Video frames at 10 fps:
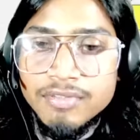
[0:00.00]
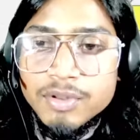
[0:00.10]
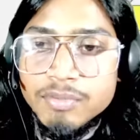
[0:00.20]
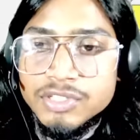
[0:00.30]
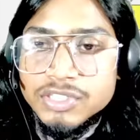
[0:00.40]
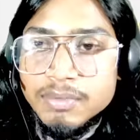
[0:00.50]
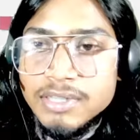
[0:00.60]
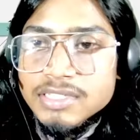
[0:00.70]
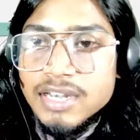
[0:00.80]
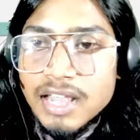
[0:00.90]
4th position
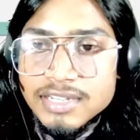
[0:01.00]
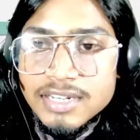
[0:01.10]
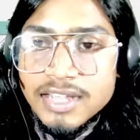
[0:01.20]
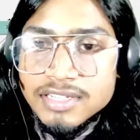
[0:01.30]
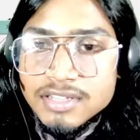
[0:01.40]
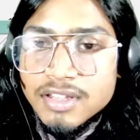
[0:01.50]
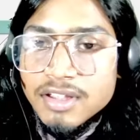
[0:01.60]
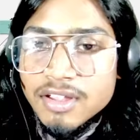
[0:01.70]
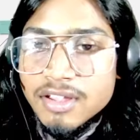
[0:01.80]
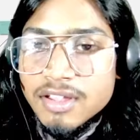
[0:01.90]
means last index,
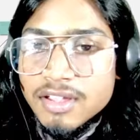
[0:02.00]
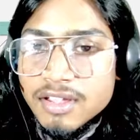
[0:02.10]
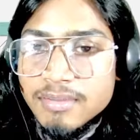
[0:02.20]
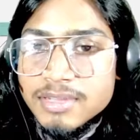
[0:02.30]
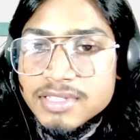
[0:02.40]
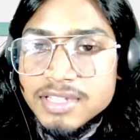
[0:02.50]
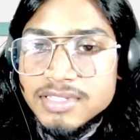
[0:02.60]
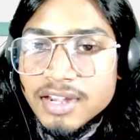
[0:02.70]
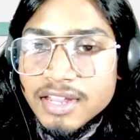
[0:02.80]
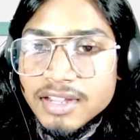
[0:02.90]
means this
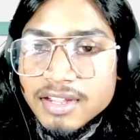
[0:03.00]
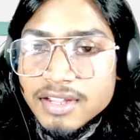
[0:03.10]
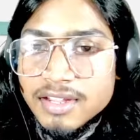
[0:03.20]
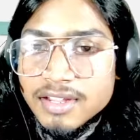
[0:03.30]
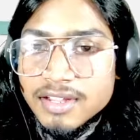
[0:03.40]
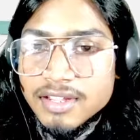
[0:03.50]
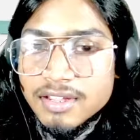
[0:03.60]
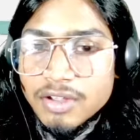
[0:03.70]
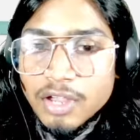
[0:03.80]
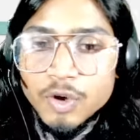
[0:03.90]
3.
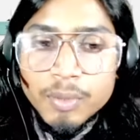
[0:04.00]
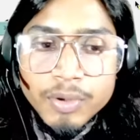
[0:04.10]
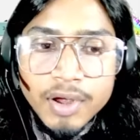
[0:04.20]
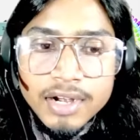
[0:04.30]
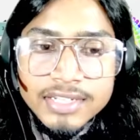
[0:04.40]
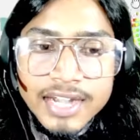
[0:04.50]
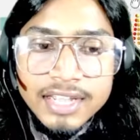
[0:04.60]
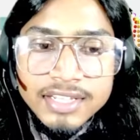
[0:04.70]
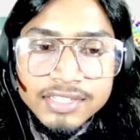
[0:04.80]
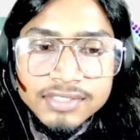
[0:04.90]
I hope you are
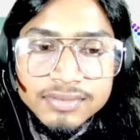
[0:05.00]
understanding this.